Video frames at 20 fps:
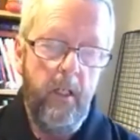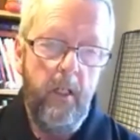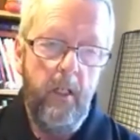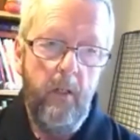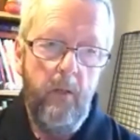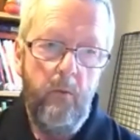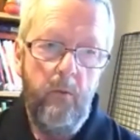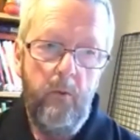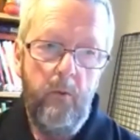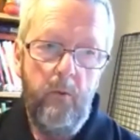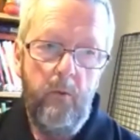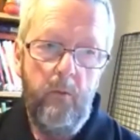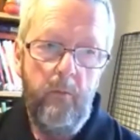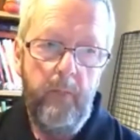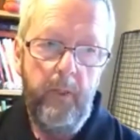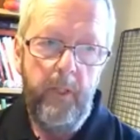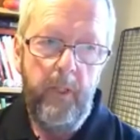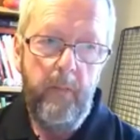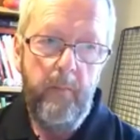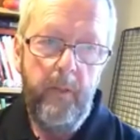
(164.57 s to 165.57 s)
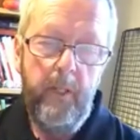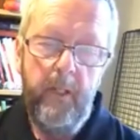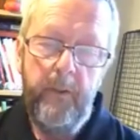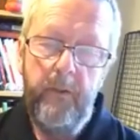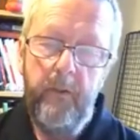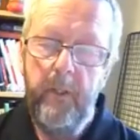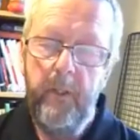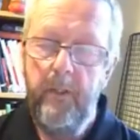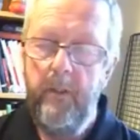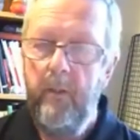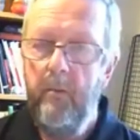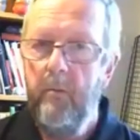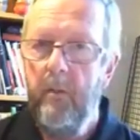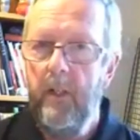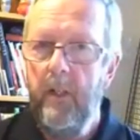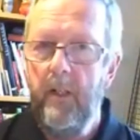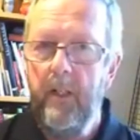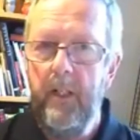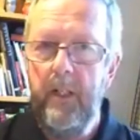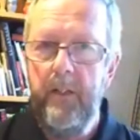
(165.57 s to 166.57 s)
will be about
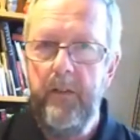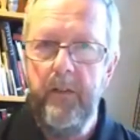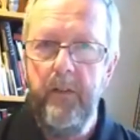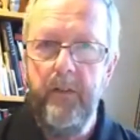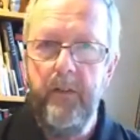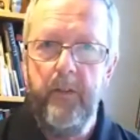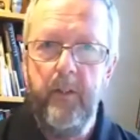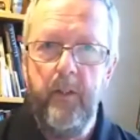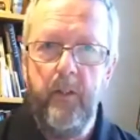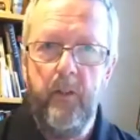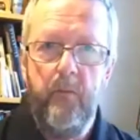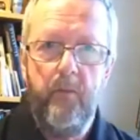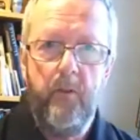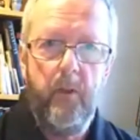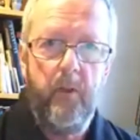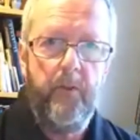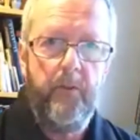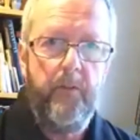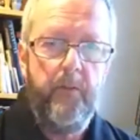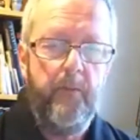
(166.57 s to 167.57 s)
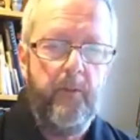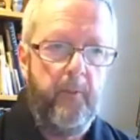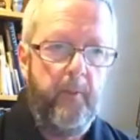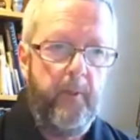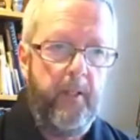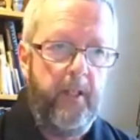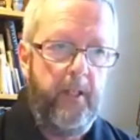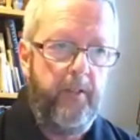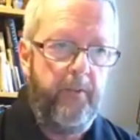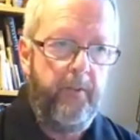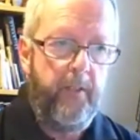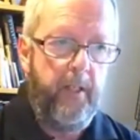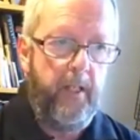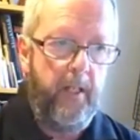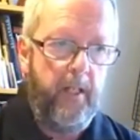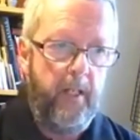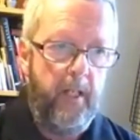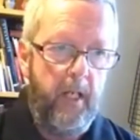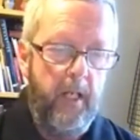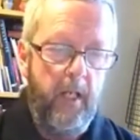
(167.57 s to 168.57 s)
21 litres. So you've got some space
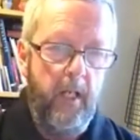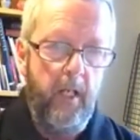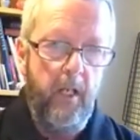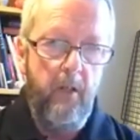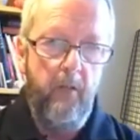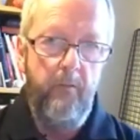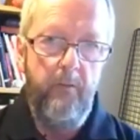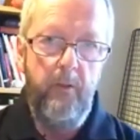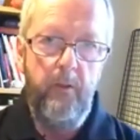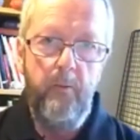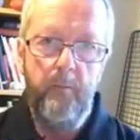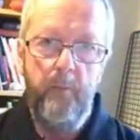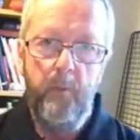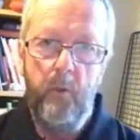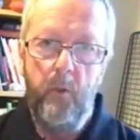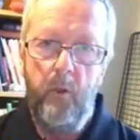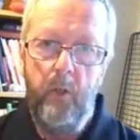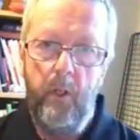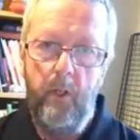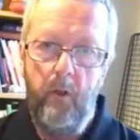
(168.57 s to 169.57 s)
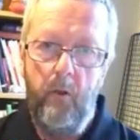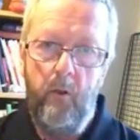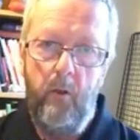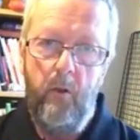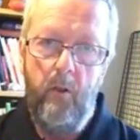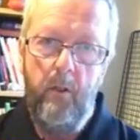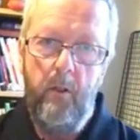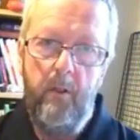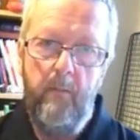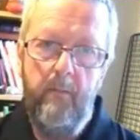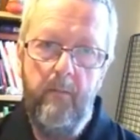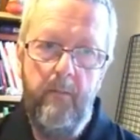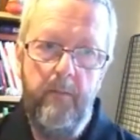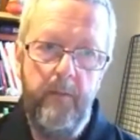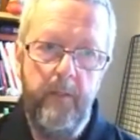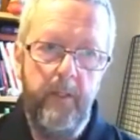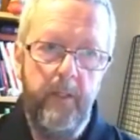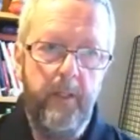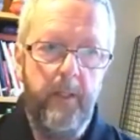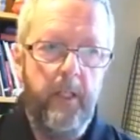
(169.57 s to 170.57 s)
there for the boil and
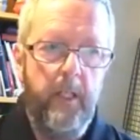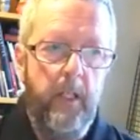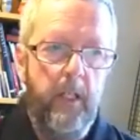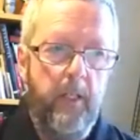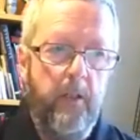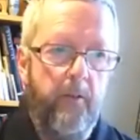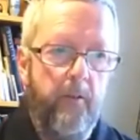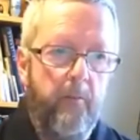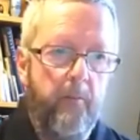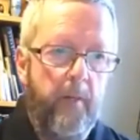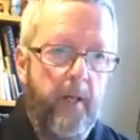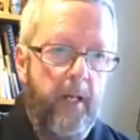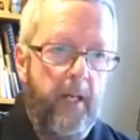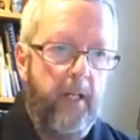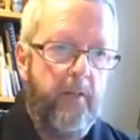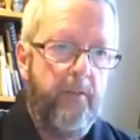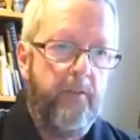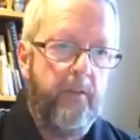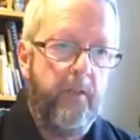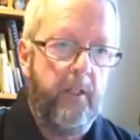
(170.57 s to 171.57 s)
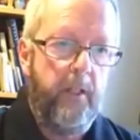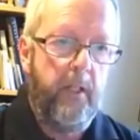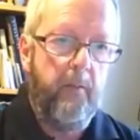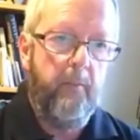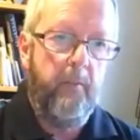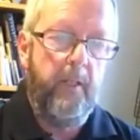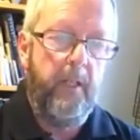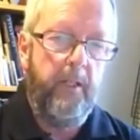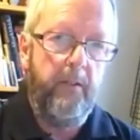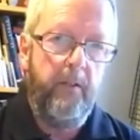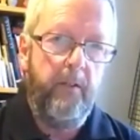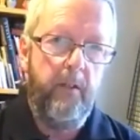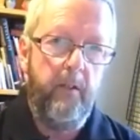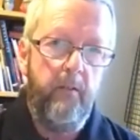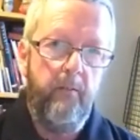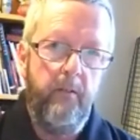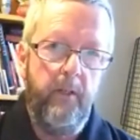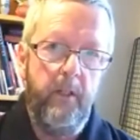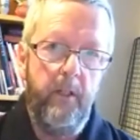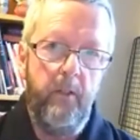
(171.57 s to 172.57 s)
for the mash to get plenty
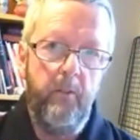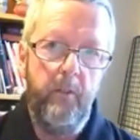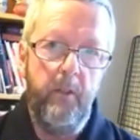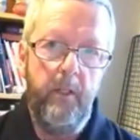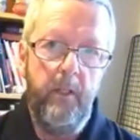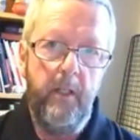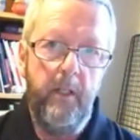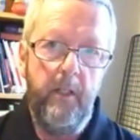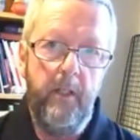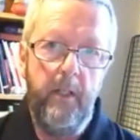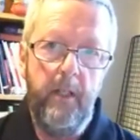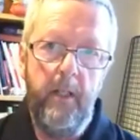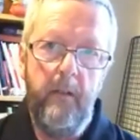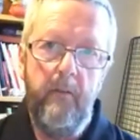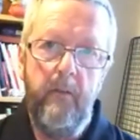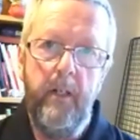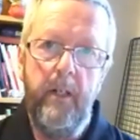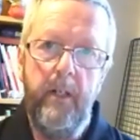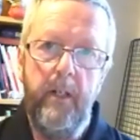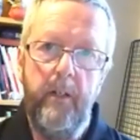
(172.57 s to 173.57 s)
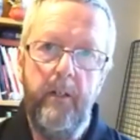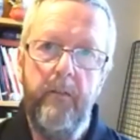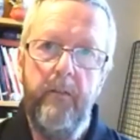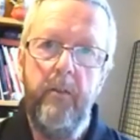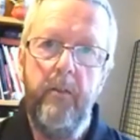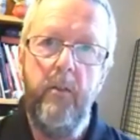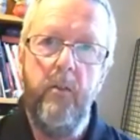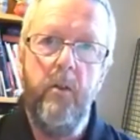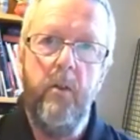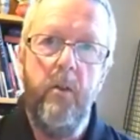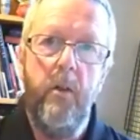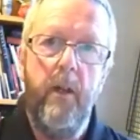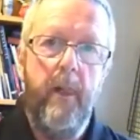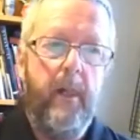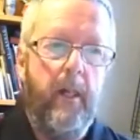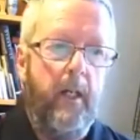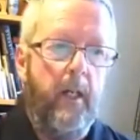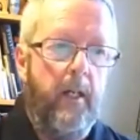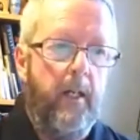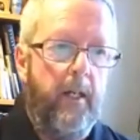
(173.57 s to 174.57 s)
of liquid in there running through,
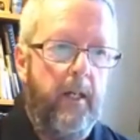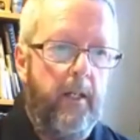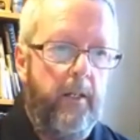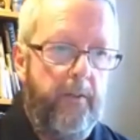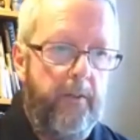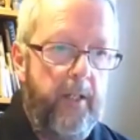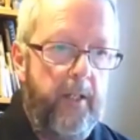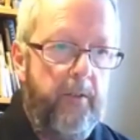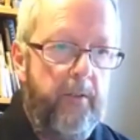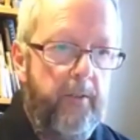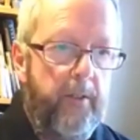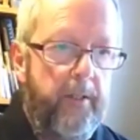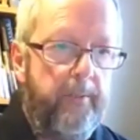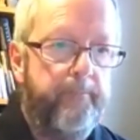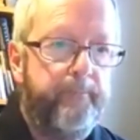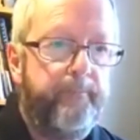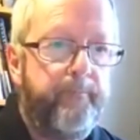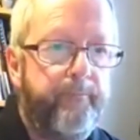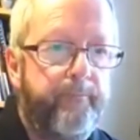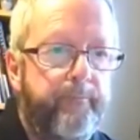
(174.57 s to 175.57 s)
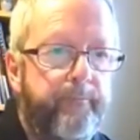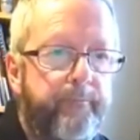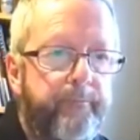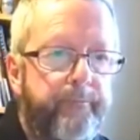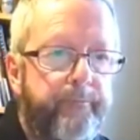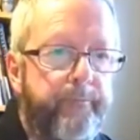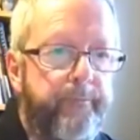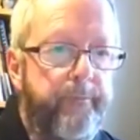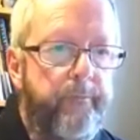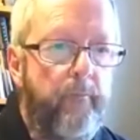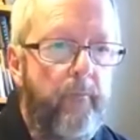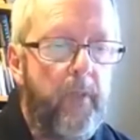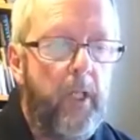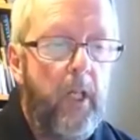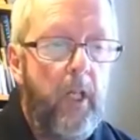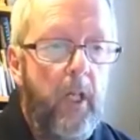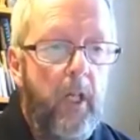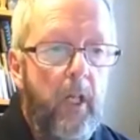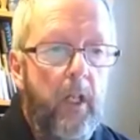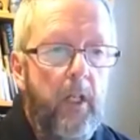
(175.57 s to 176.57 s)
etc.
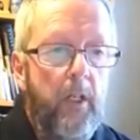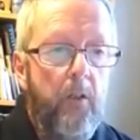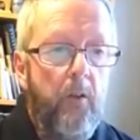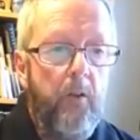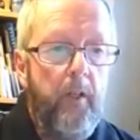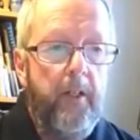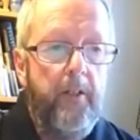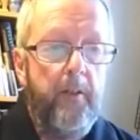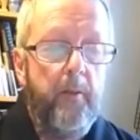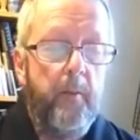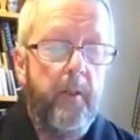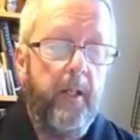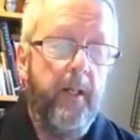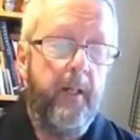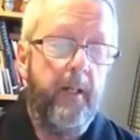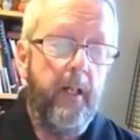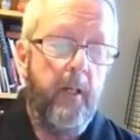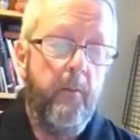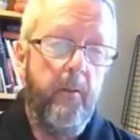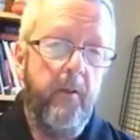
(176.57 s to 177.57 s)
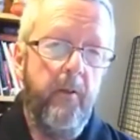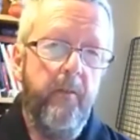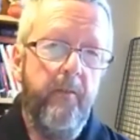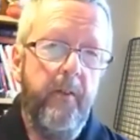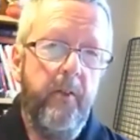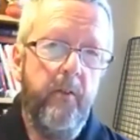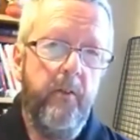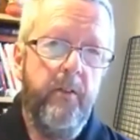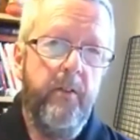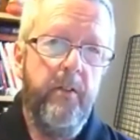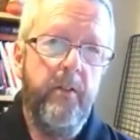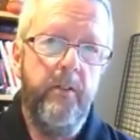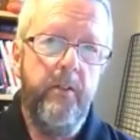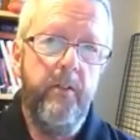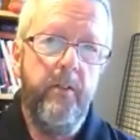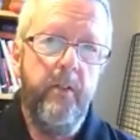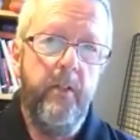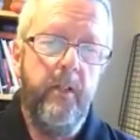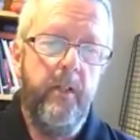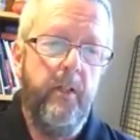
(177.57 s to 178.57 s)
You'll need to buy a couple of filters.
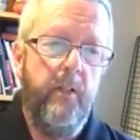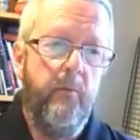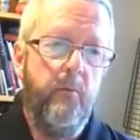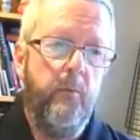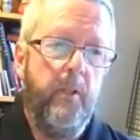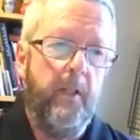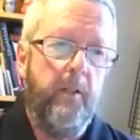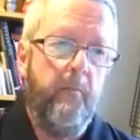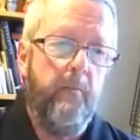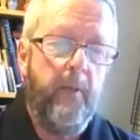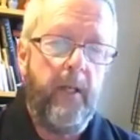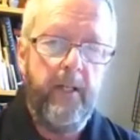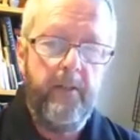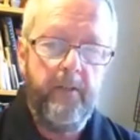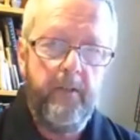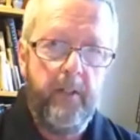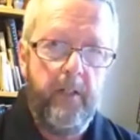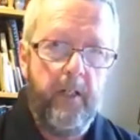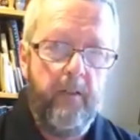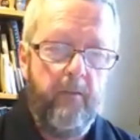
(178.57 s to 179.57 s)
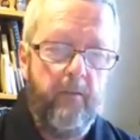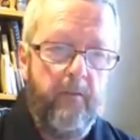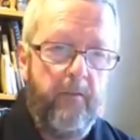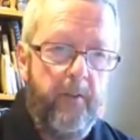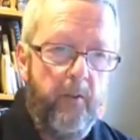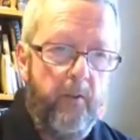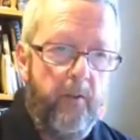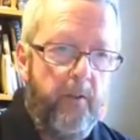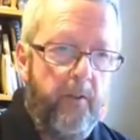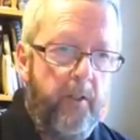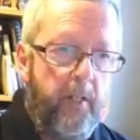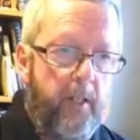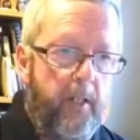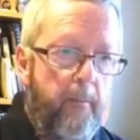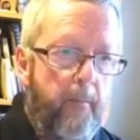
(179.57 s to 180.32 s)
You need one mash tun filter,